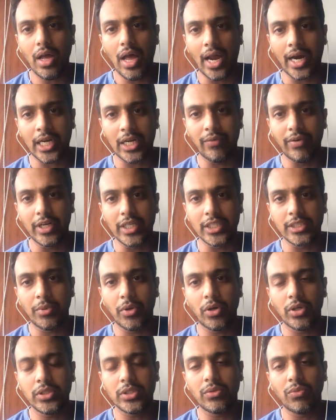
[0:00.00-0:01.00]
activities,
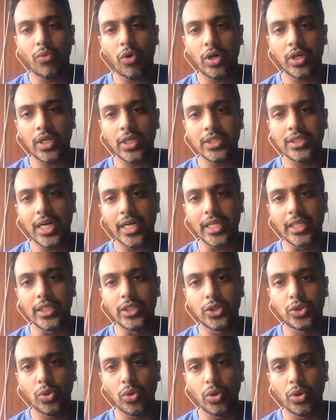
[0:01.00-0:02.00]
because what does that
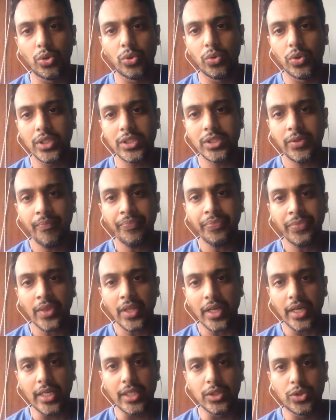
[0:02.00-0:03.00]
insole do is
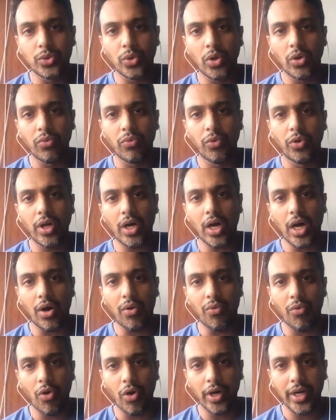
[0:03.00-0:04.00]
insole would
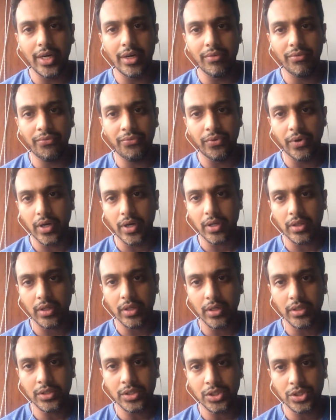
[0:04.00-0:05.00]
avoid
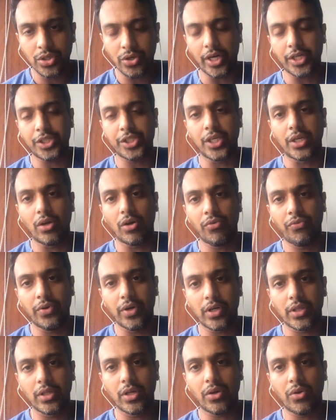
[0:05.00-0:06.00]
further stretching or
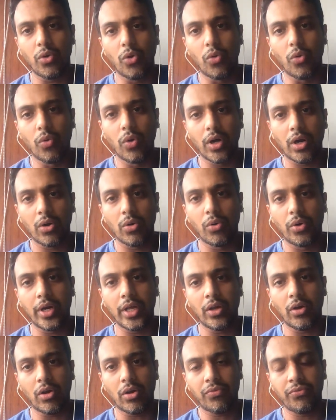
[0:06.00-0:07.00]
further
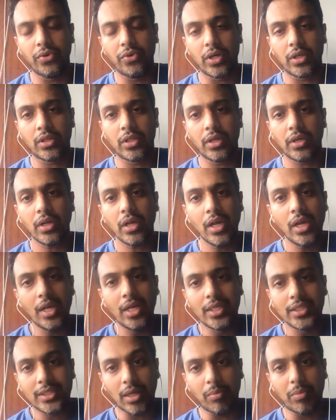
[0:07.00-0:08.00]
overloading or further
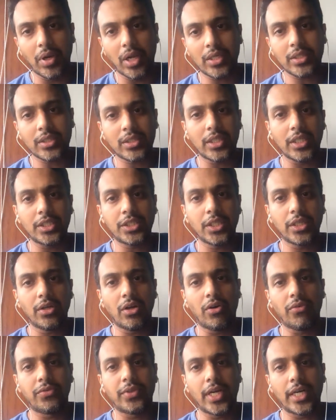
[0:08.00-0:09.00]
subluxation
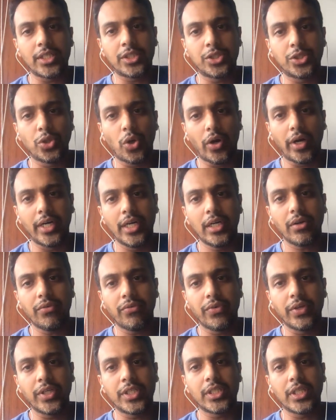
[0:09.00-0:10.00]
of that joint,
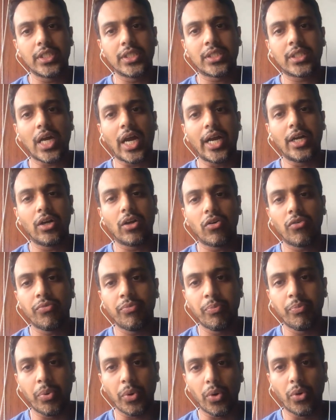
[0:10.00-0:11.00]
which is kind of
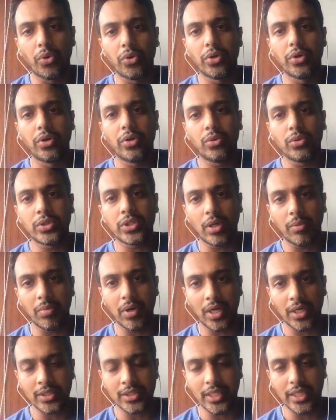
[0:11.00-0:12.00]
prone to
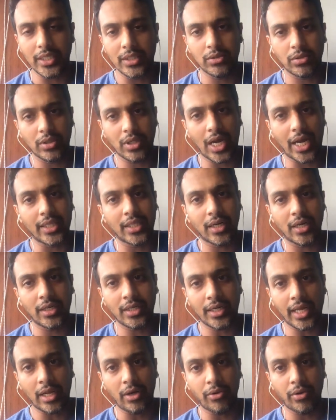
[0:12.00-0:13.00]
subluxate, so either a
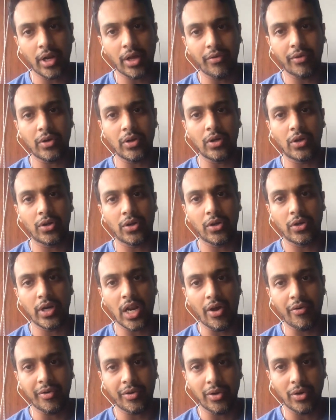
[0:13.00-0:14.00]
talonavicular or
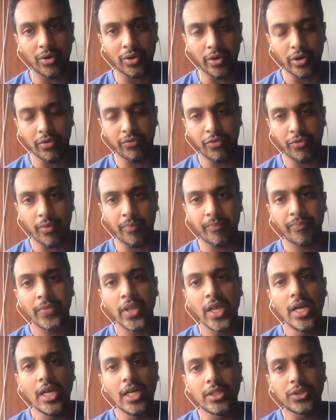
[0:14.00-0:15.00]
navicular cuneiform.
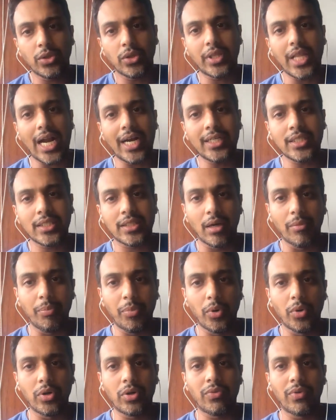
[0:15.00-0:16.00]
So that
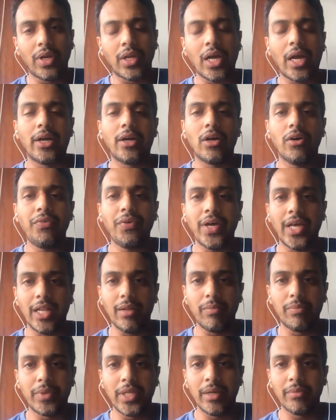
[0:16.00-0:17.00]
support will kind of
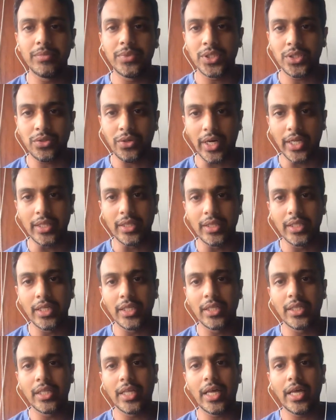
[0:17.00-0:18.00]
help them
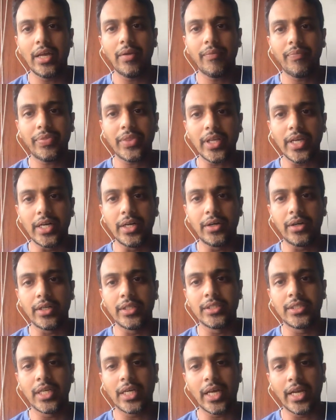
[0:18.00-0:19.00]
strengthen their
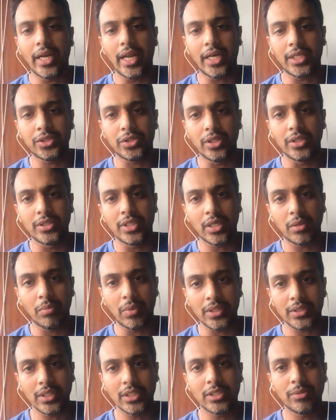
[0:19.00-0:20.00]
intrinsic and extrinsic
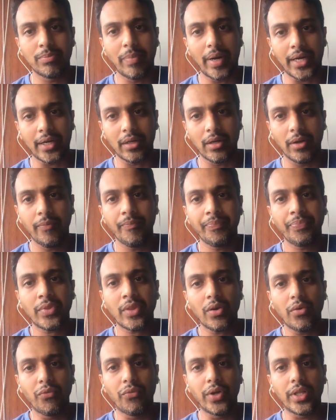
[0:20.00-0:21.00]
muscles better
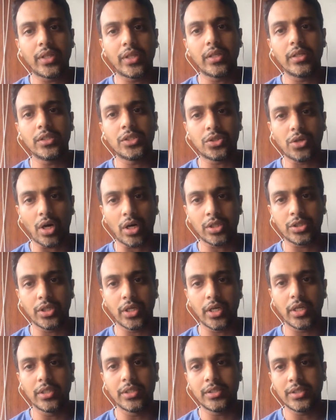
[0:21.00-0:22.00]
with
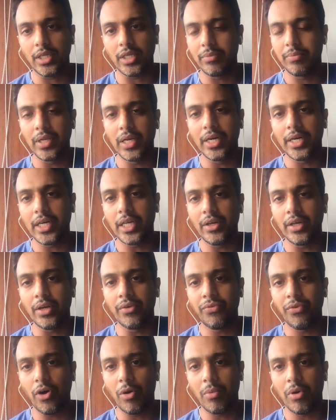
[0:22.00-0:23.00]
structural stability
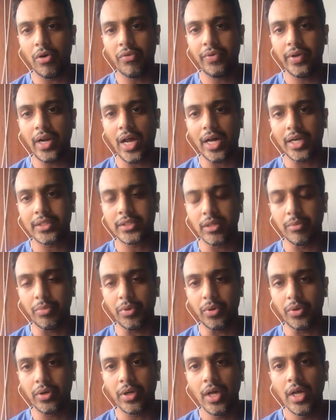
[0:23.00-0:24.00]
in form of an arch
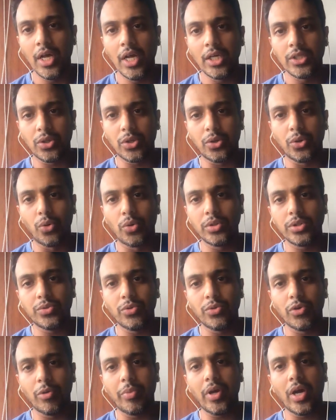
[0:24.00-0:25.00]
support. So don'ts
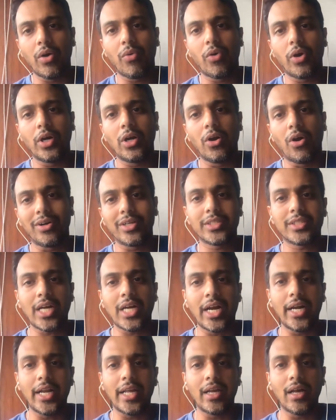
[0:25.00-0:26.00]
would be avoid long
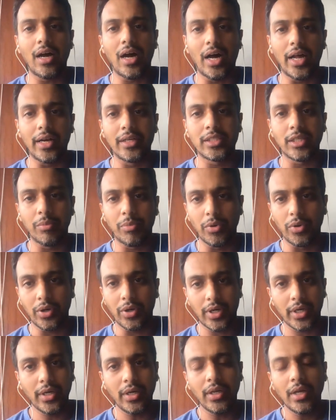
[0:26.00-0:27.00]
standing
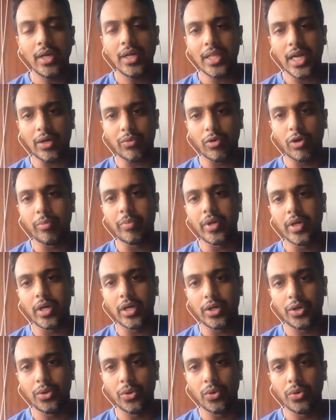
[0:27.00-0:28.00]
unsupported, that would be a
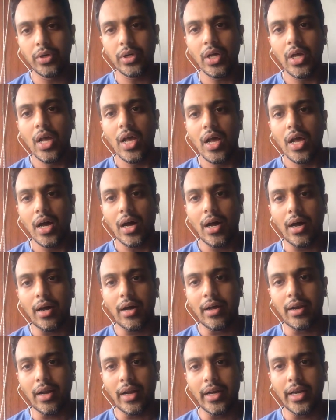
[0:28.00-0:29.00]
don't.
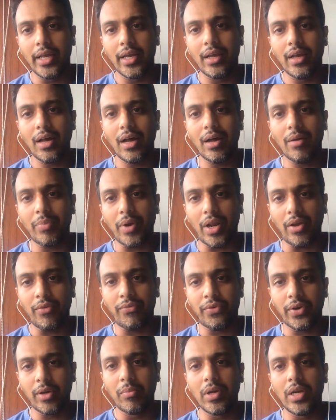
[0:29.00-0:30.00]
Running
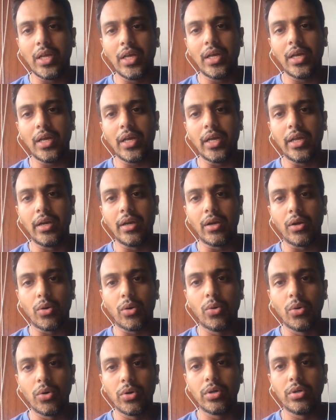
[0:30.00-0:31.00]
preferably in
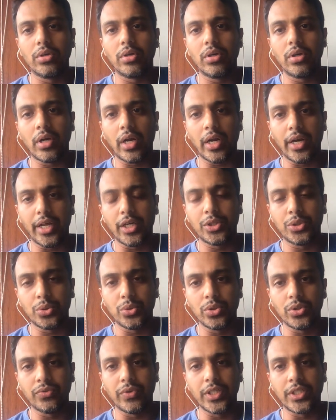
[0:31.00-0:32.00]
good running
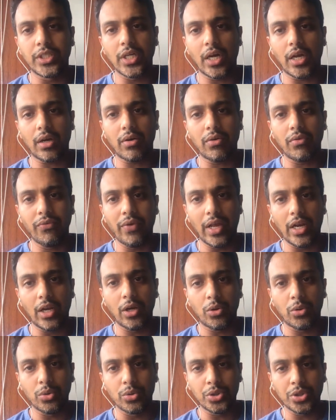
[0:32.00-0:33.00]
shoes which are well
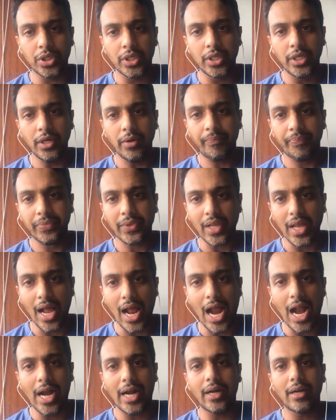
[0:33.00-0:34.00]
cushioned
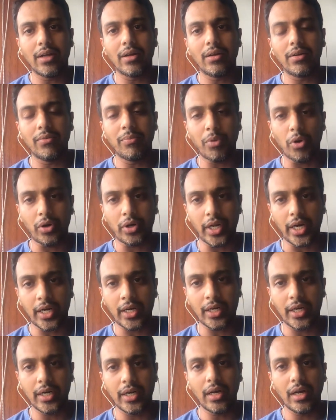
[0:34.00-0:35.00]
and
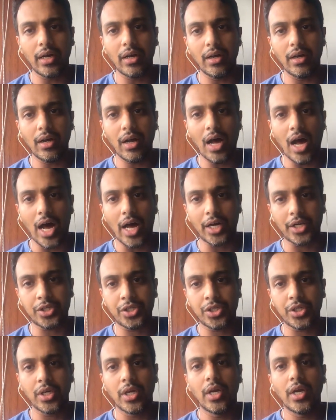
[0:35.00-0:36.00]
protected
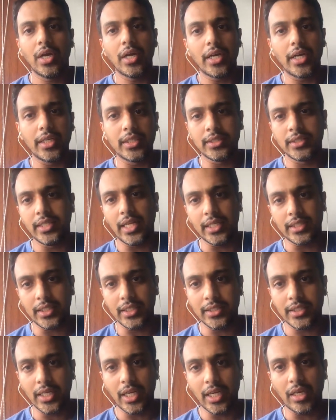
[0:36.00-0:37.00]
arch is
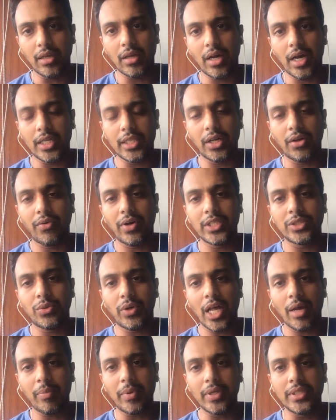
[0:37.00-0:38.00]
necessary. Otherwise,
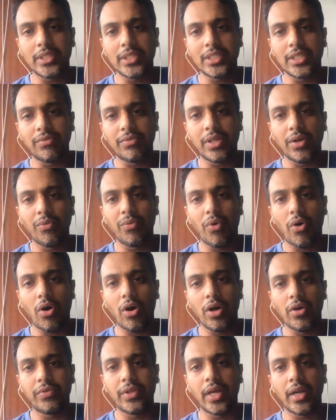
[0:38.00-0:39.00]
what happens is if they
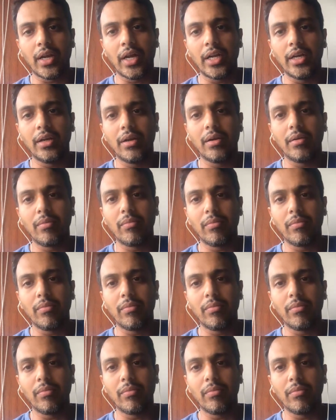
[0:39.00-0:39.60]
run